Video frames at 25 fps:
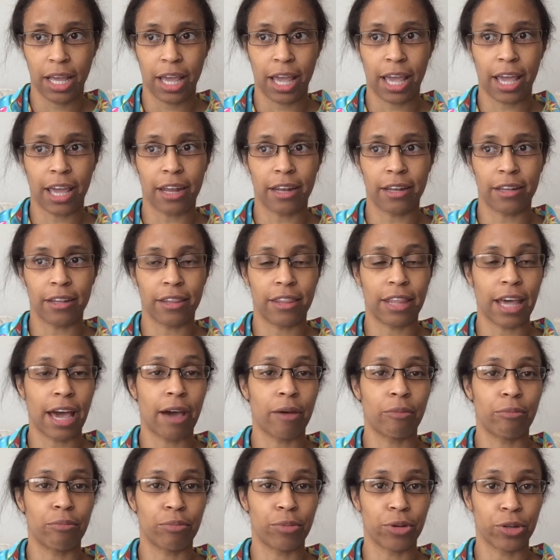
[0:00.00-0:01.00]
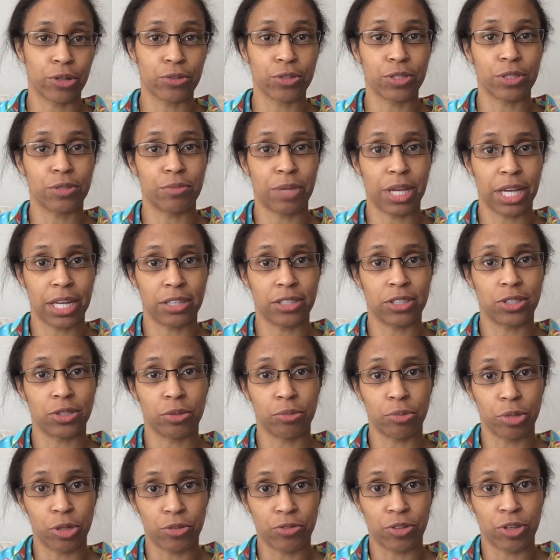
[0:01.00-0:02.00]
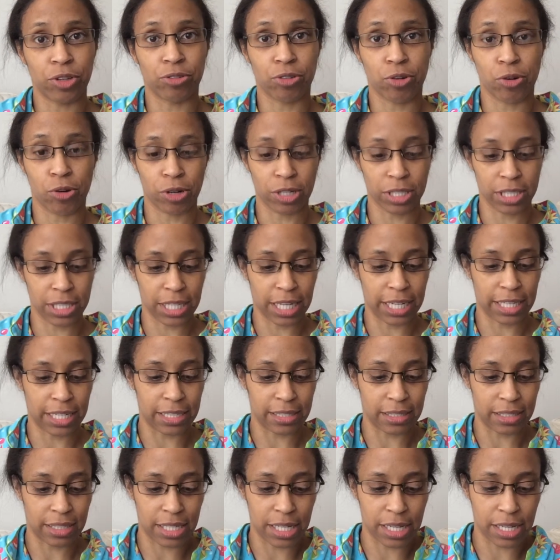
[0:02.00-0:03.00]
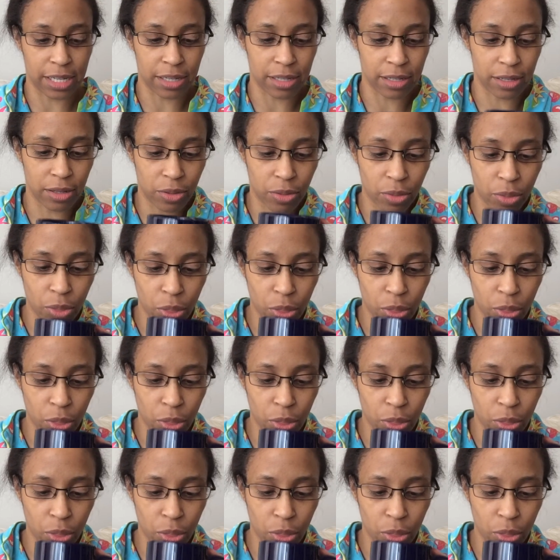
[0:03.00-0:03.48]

And that book was made into a movie, of course, and I didn't see it.